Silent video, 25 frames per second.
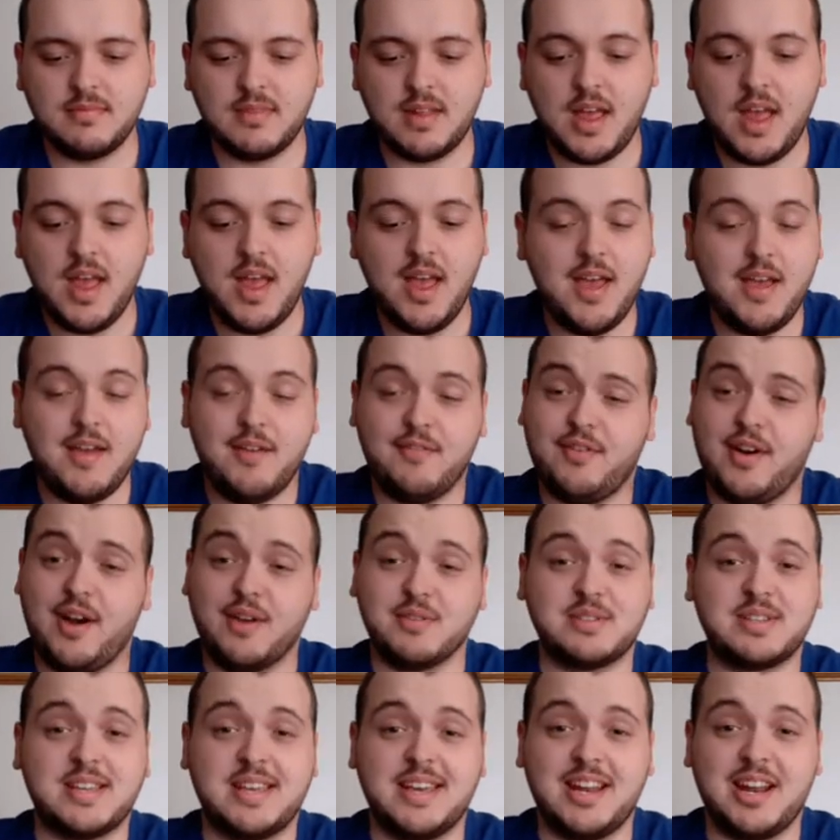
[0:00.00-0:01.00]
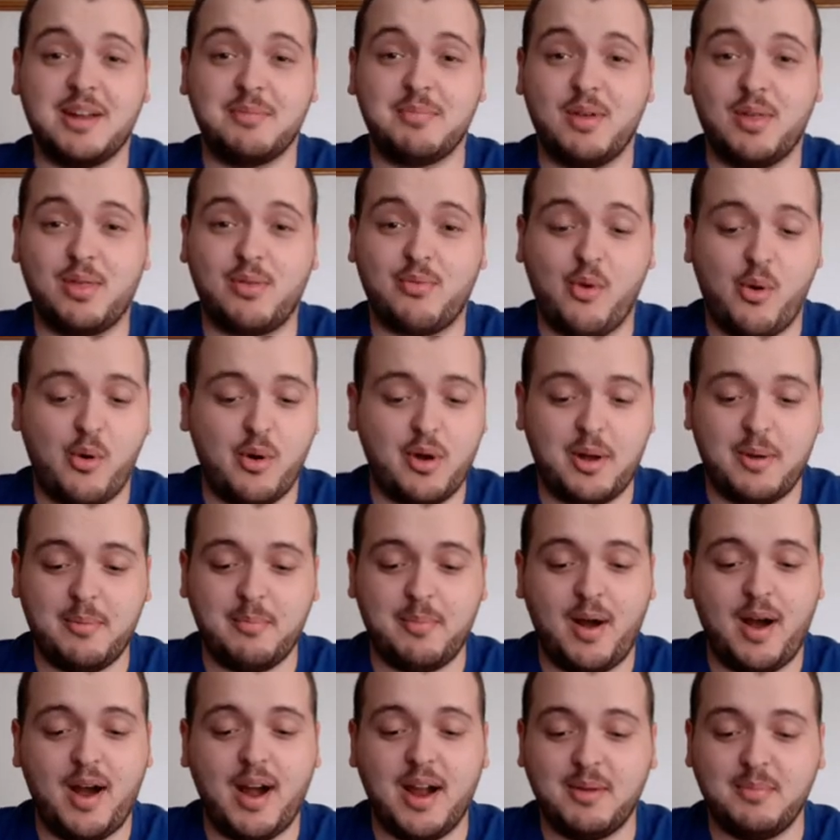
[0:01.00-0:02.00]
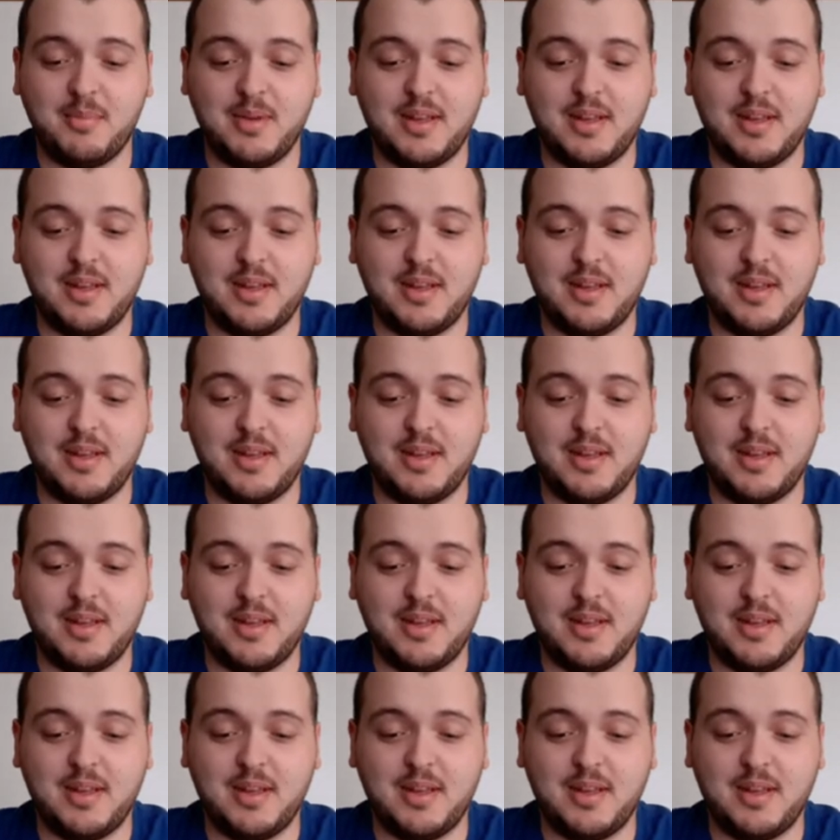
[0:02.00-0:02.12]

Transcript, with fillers: If I was a kid, I'd be throwing it behind